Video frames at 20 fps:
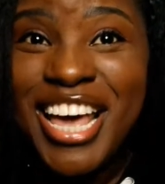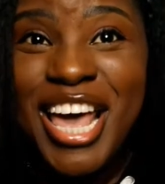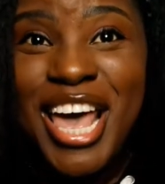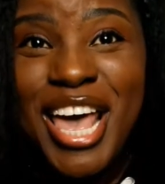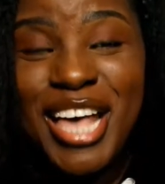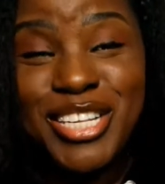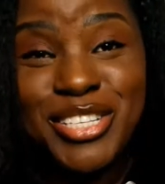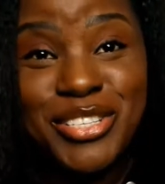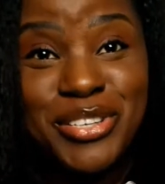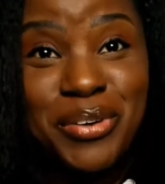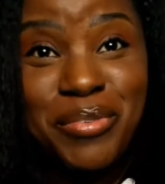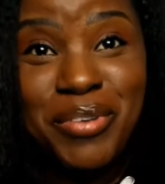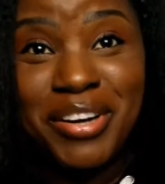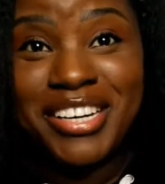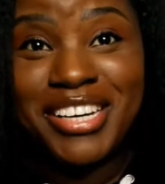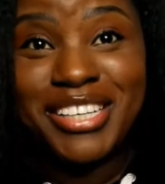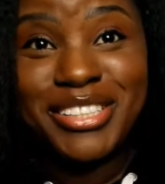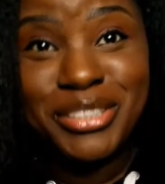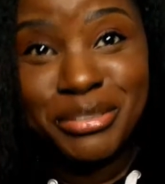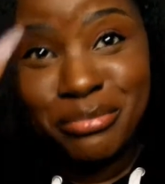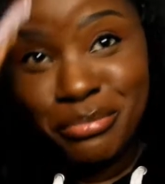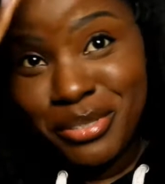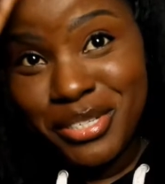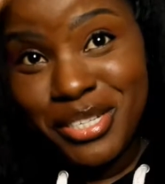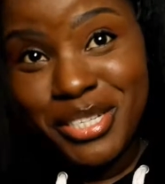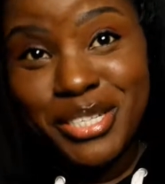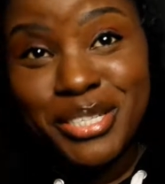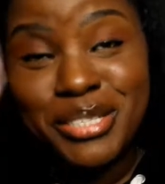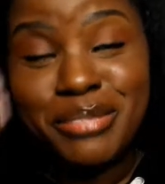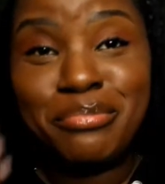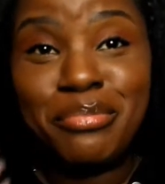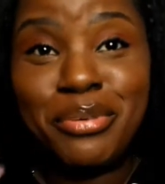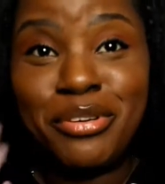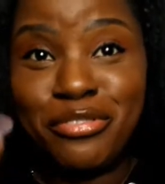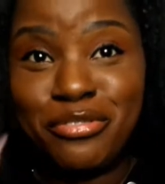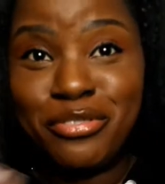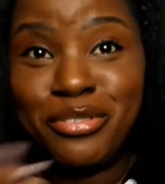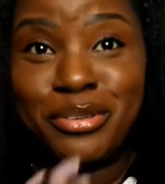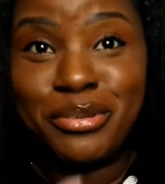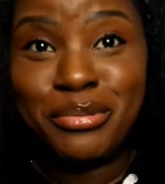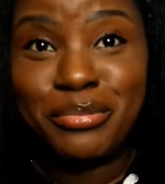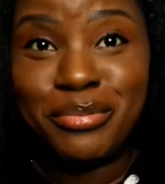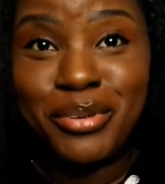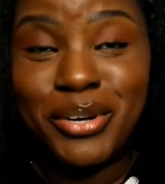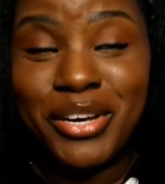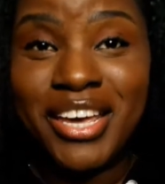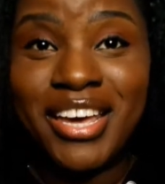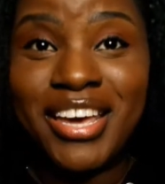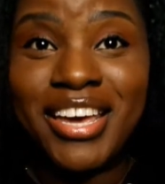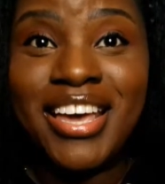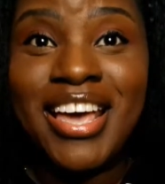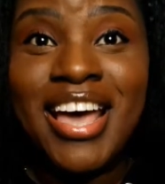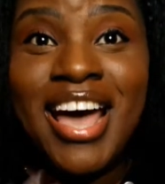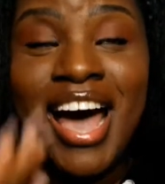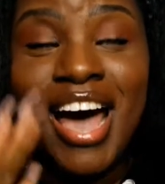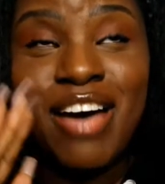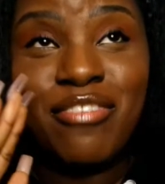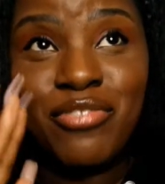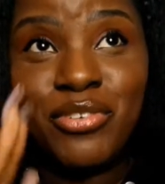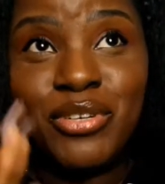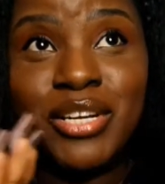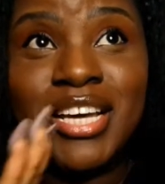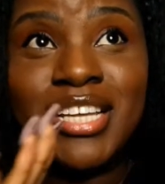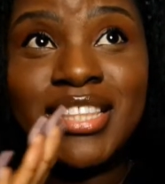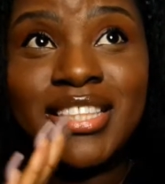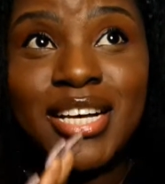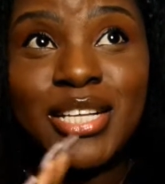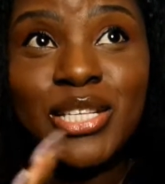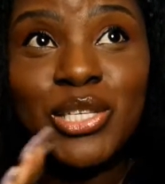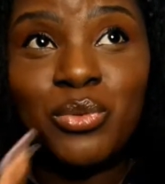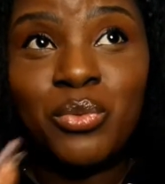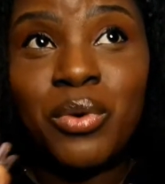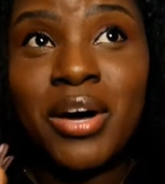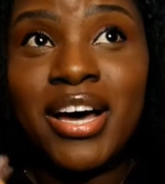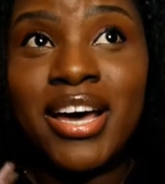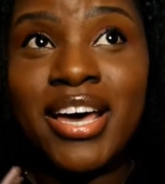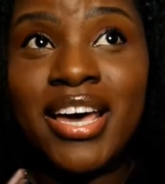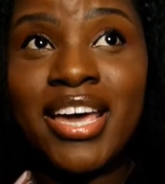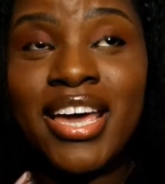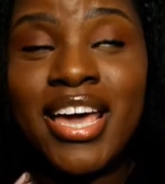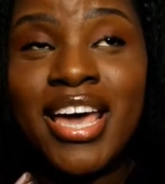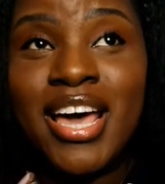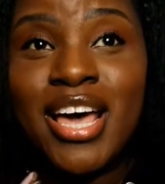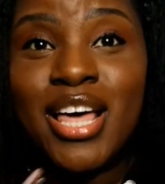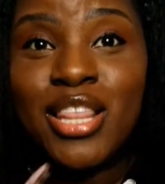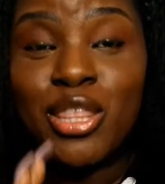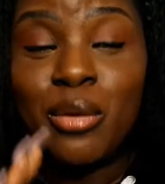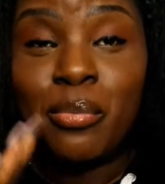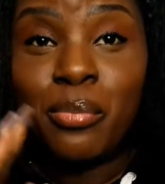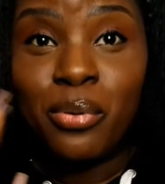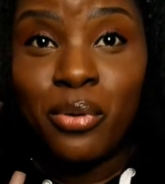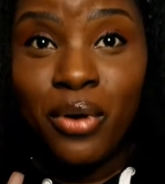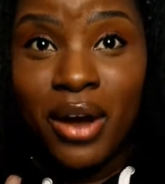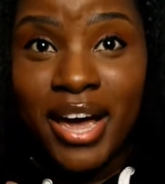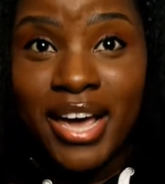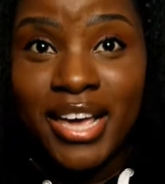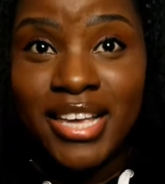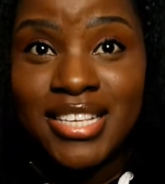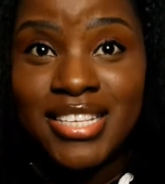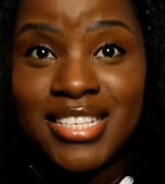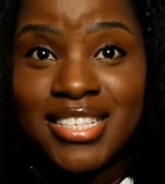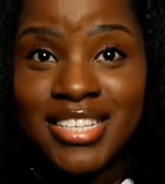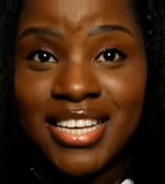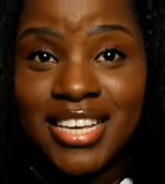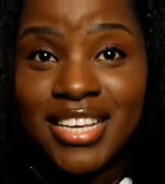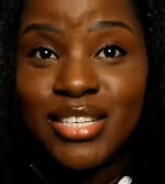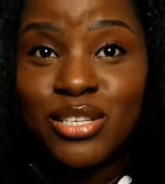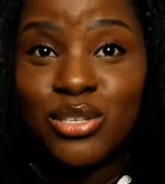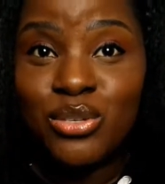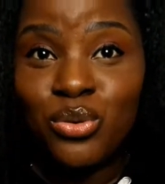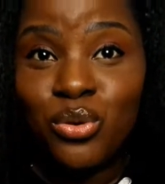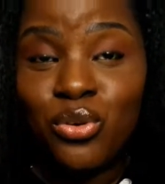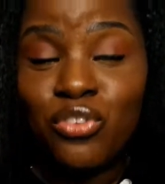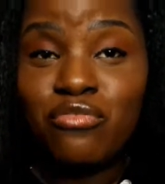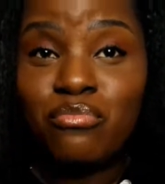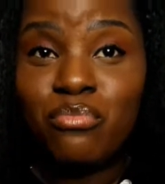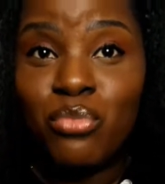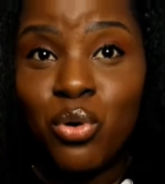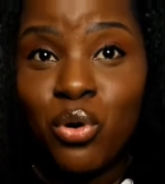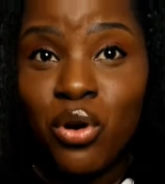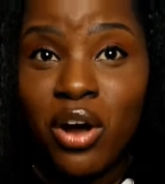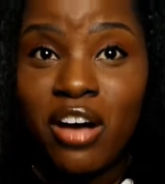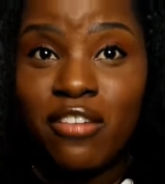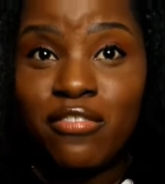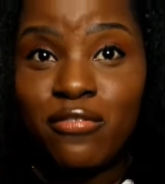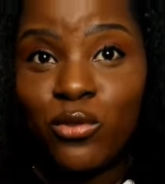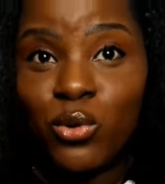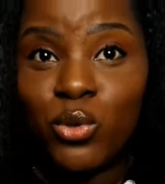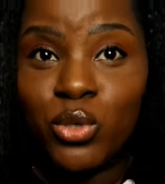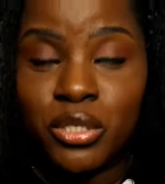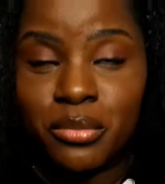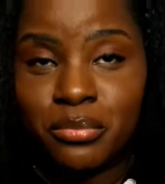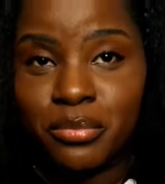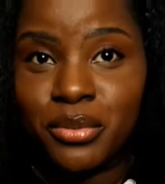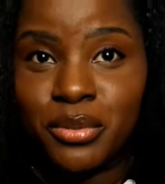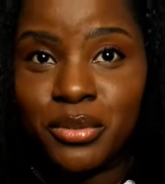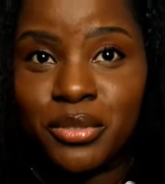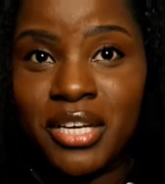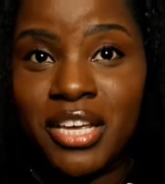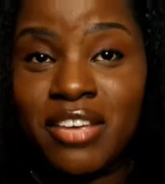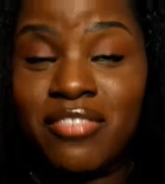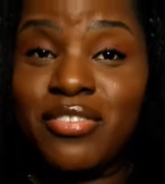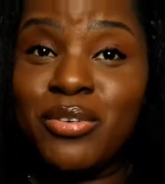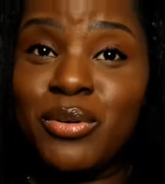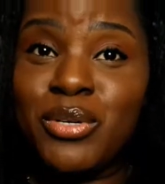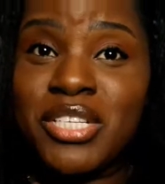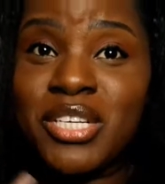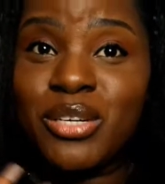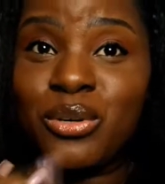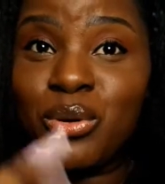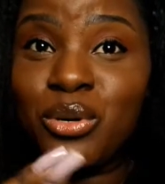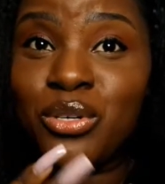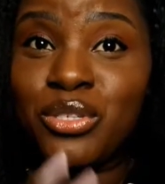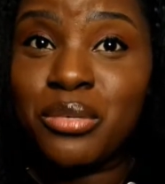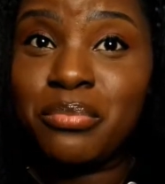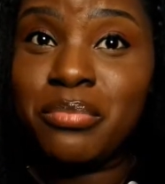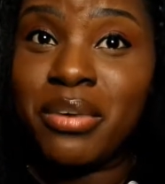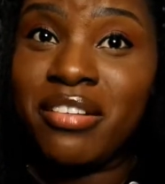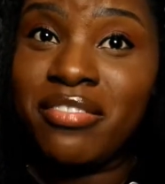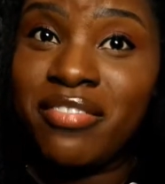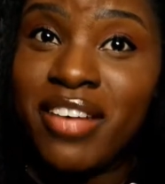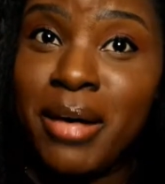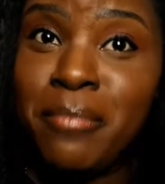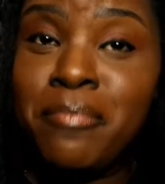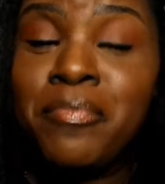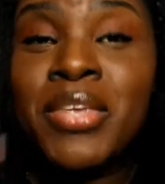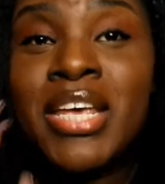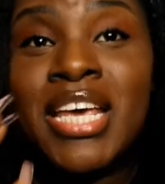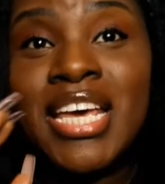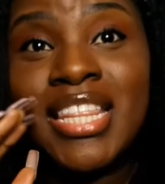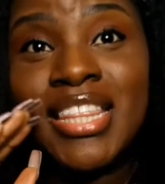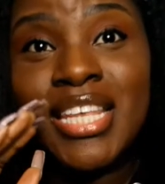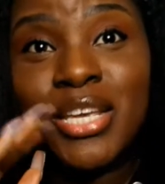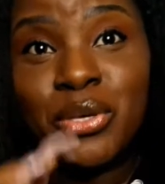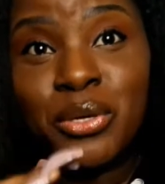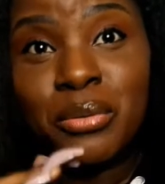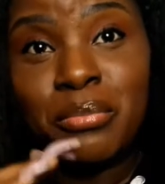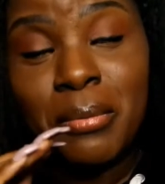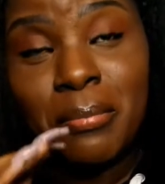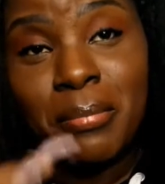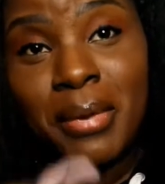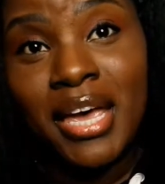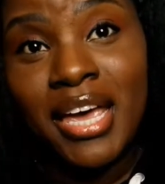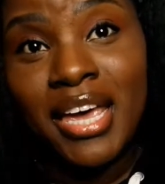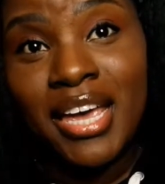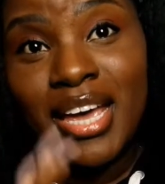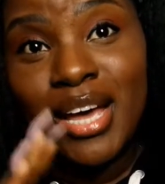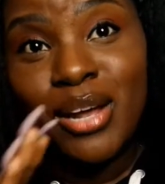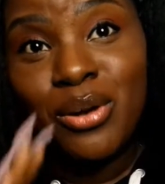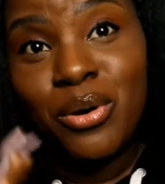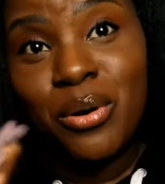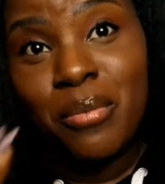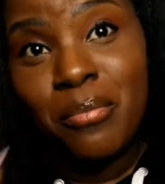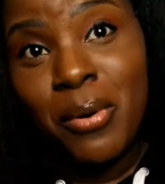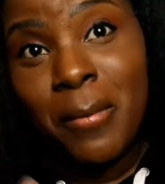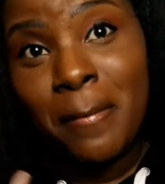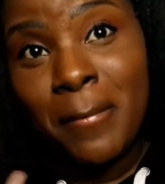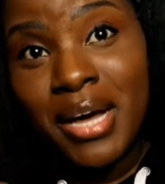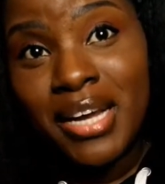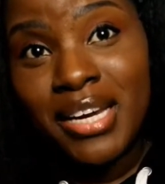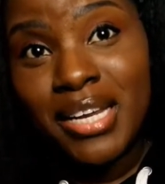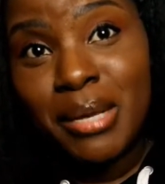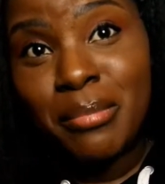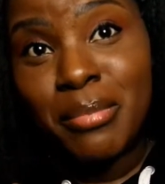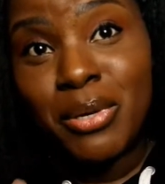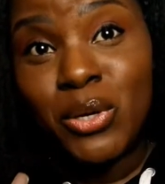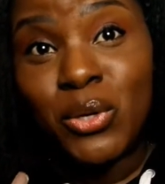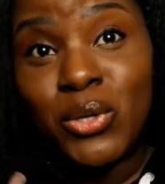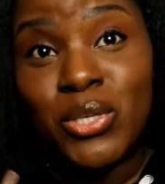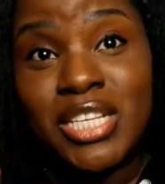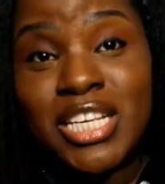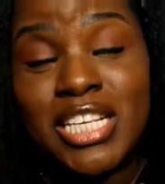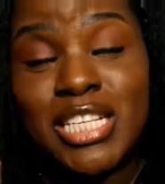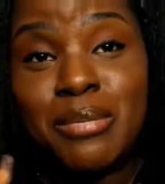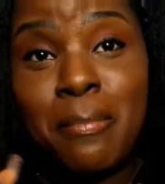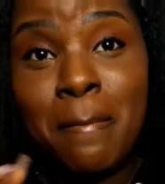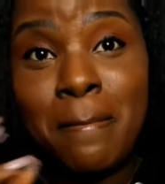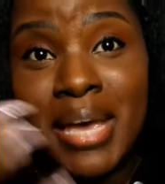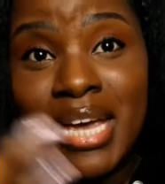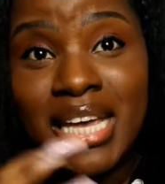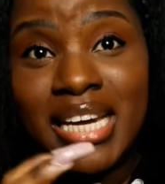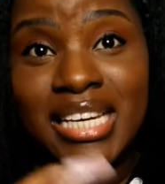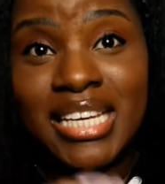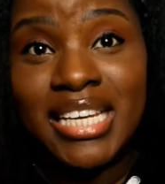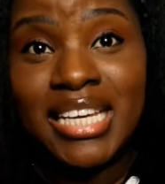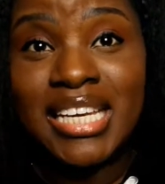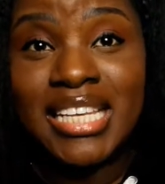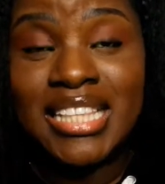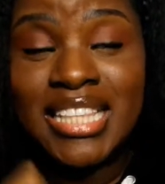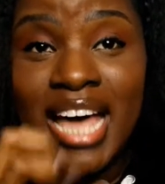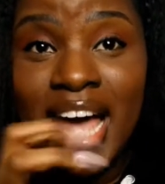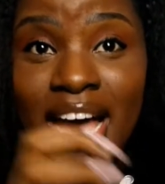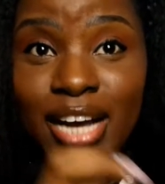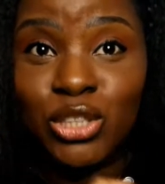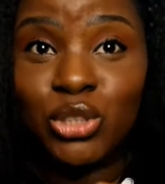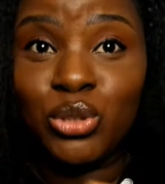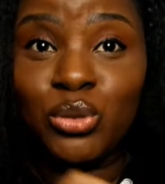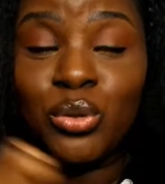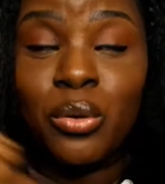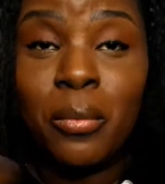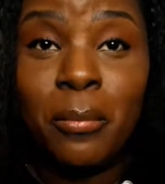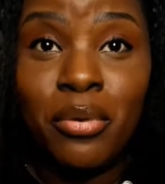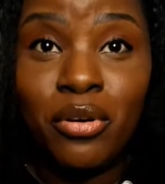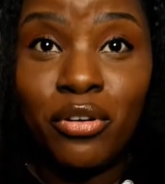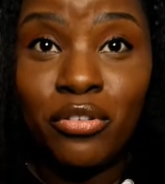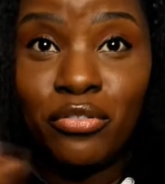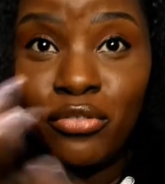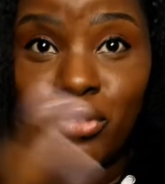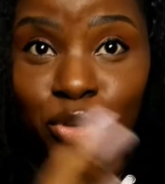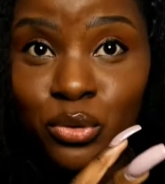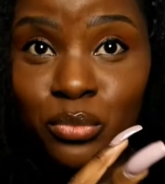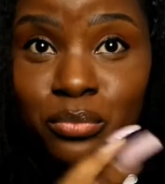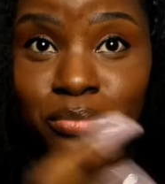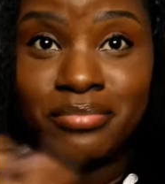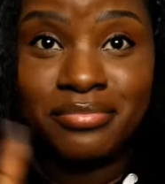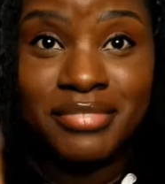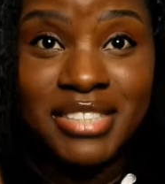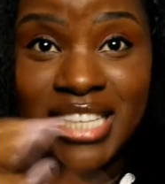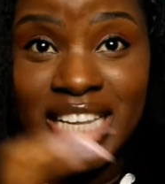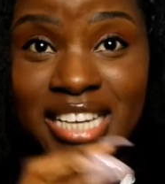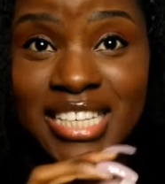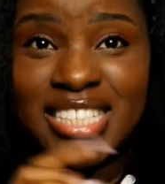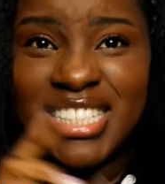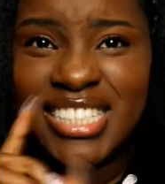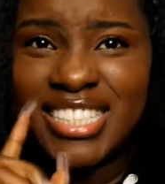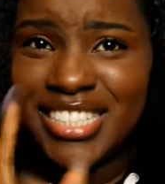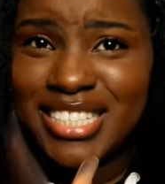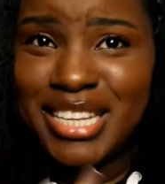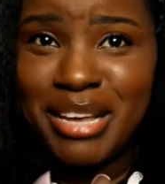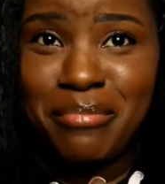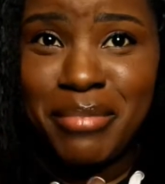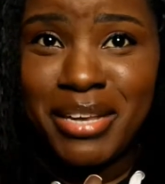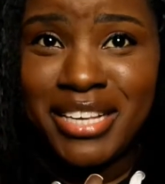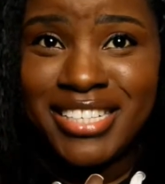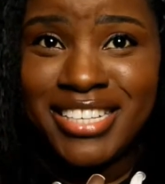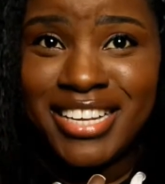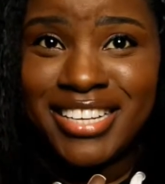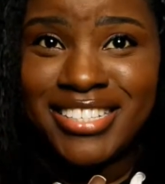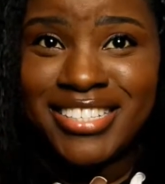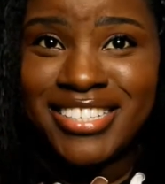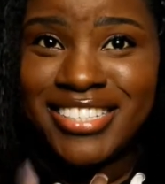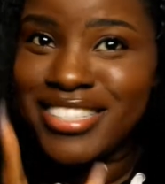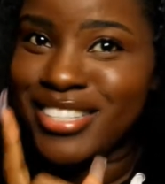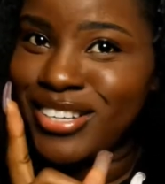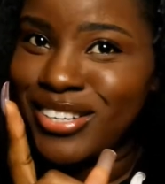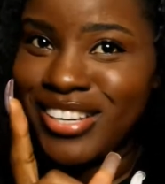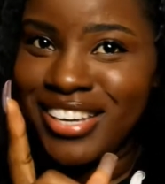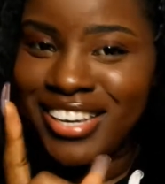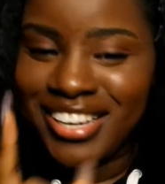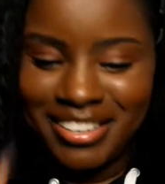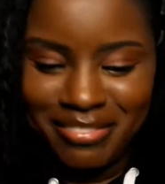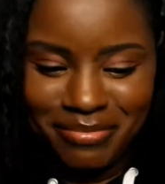it's not 100% perfume okay i feel like that's why the price is sort of more affordable if it was an eau de parfum then you'd be paying a lot more money because it's mainly the actual perfume scent does that make sense okay